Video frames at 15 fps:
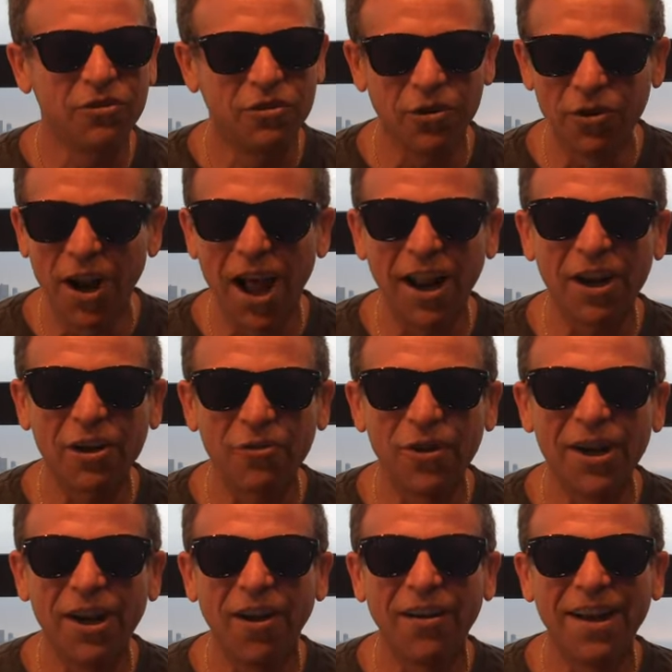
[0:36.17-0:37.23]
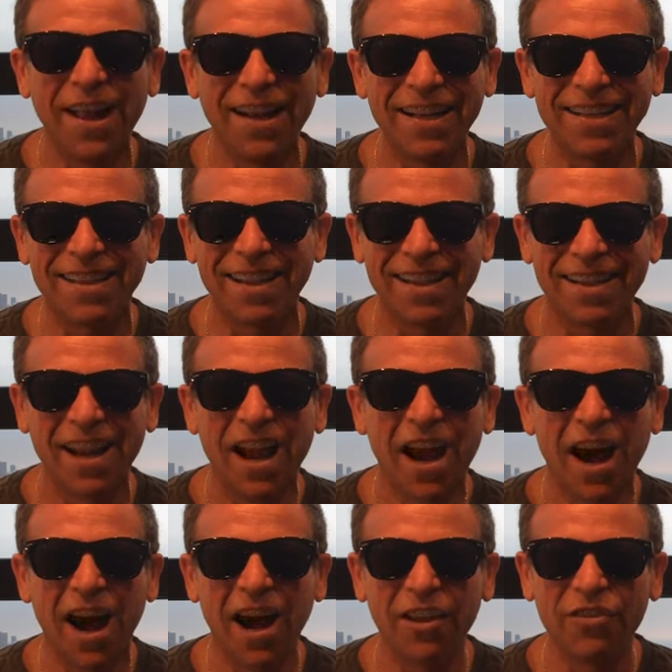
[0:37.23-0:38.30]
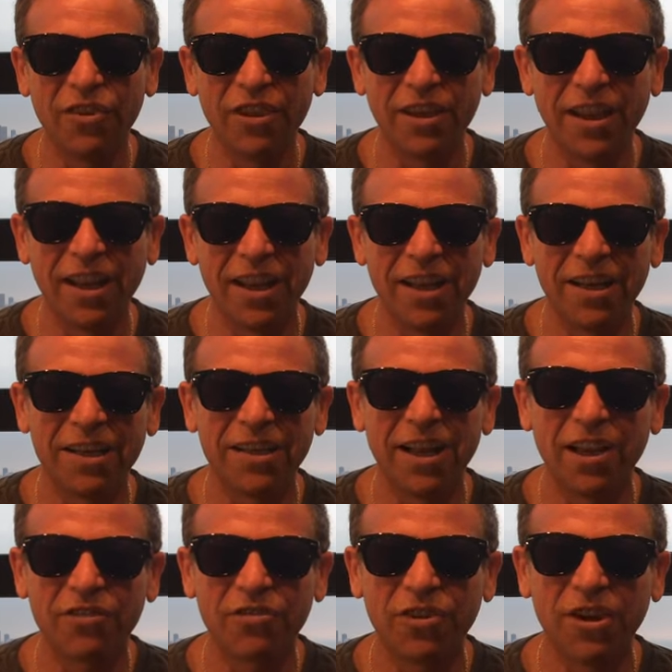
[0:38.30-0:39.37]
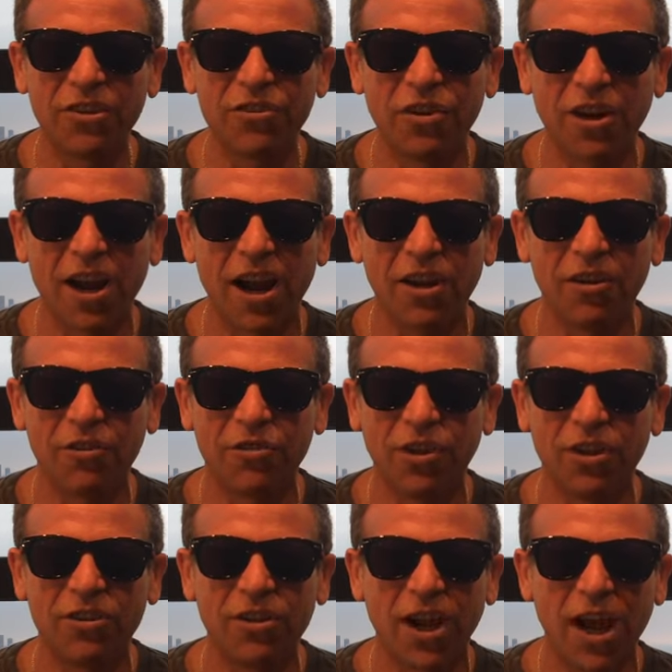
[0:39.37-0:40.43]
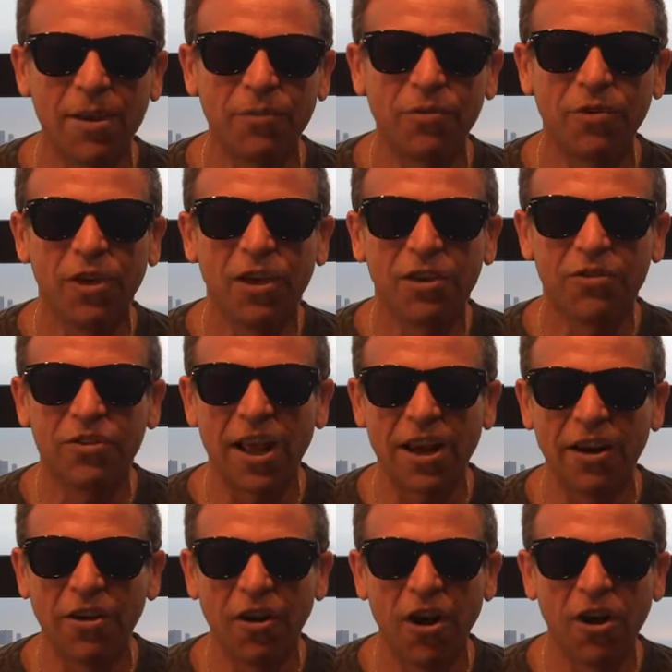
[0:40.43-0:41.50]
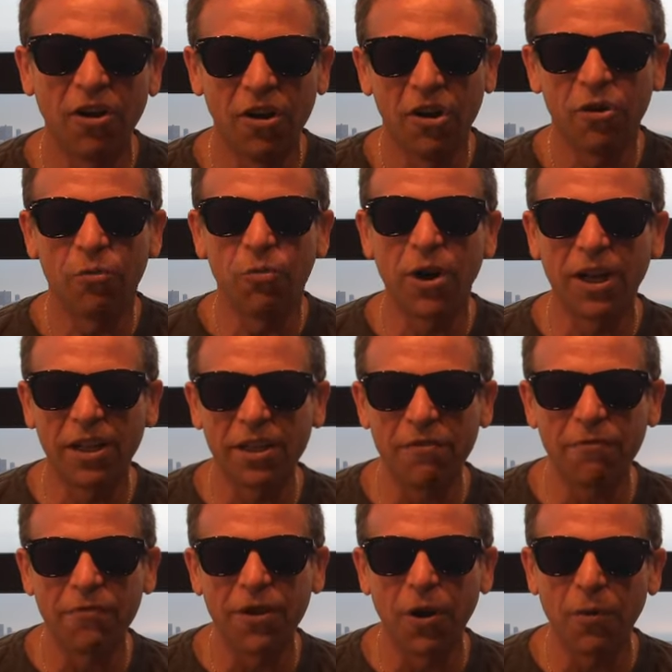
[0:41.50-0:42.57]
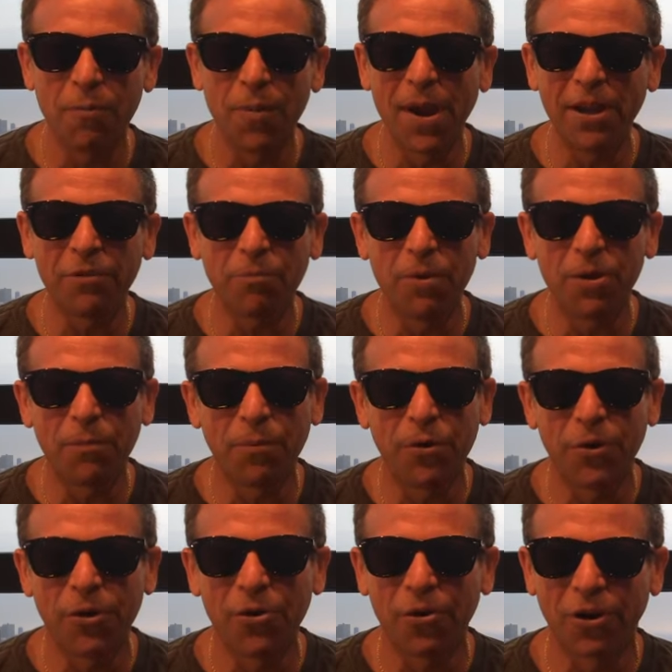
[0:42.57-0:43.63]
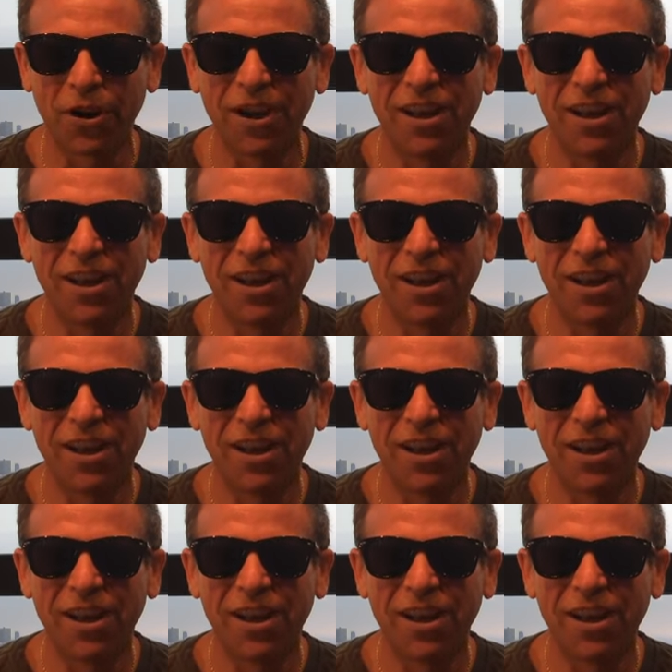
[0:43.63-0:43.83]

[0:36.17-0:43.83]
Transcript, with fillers: do not agree on anything. Ozzie Guillen in yesterday's Chicago Sun-Times said it all. Wrigley Field makes me puke.